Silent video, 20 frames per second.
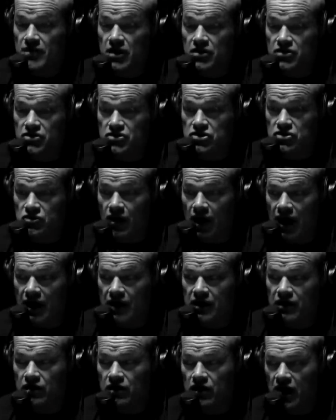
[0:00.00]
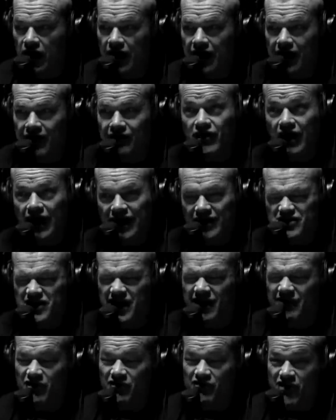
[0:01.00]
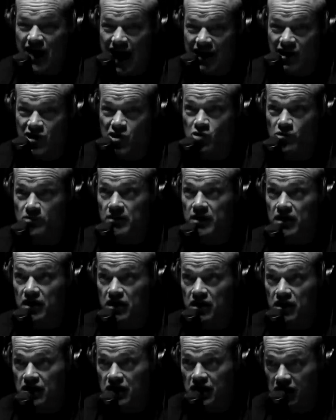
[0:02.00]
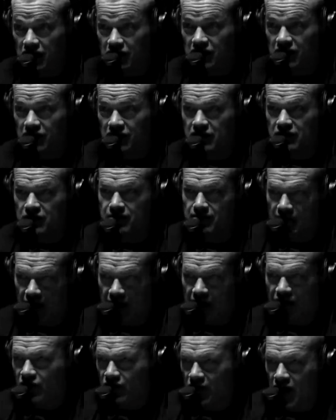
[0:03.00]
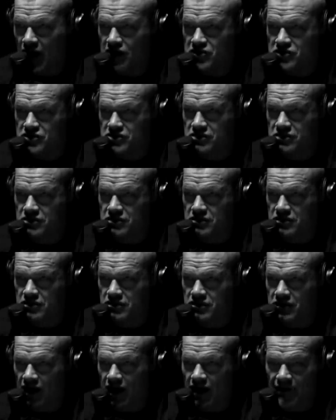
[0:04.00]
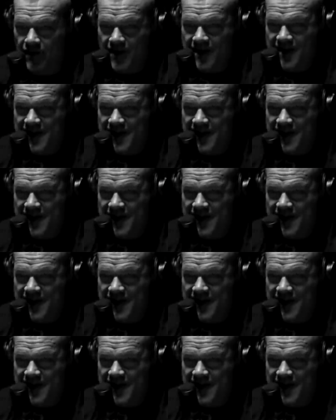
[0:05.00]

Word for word: Yeah. Do I? I have. I actually have a vacuum in my garage that I